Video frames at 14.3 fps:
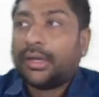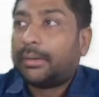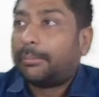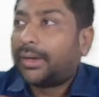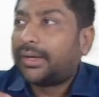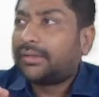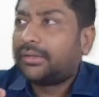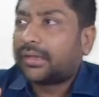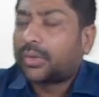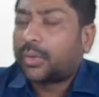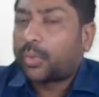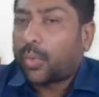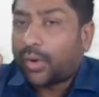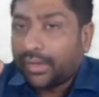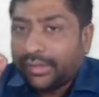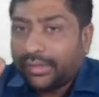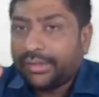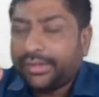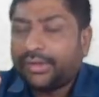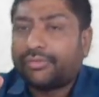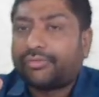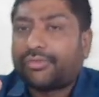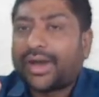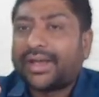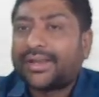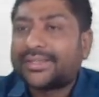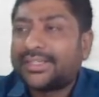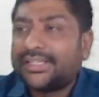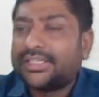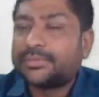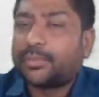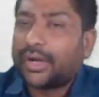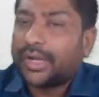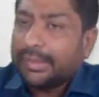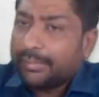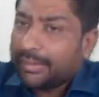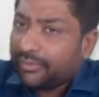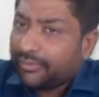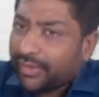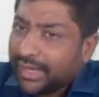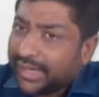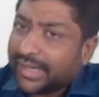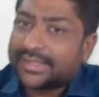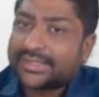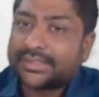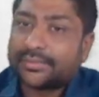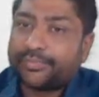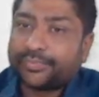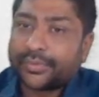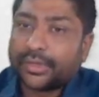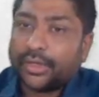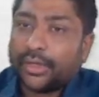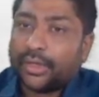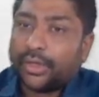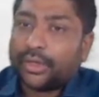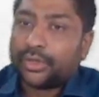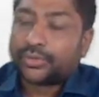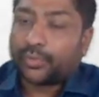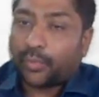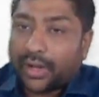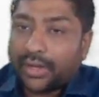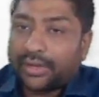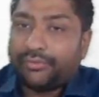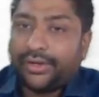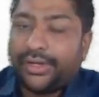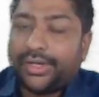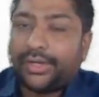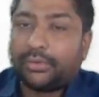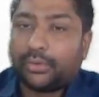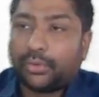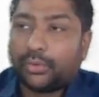but the quantity of virus in his body may be very less. So what we need to